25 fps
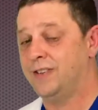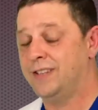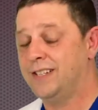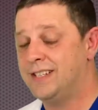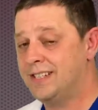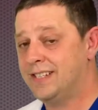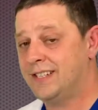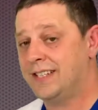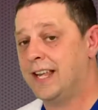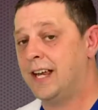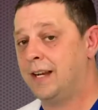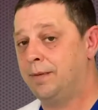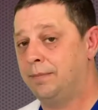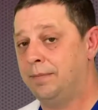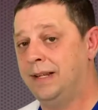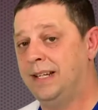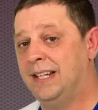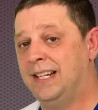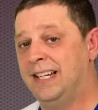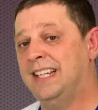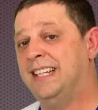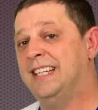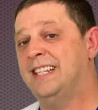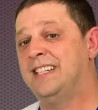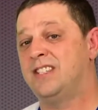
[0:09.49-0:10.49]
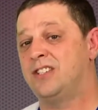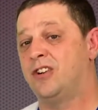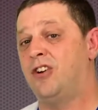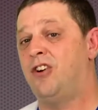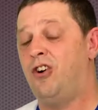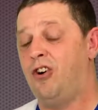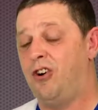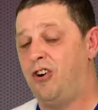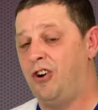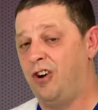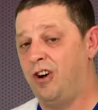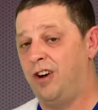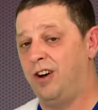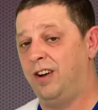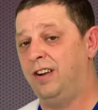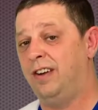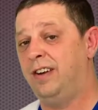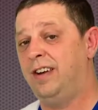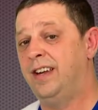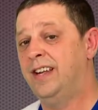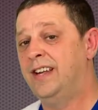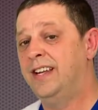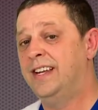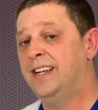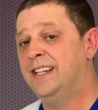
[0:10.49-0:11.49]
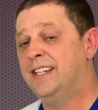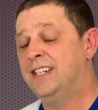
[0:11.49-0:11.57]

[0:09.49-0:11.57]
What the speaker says: This segment is on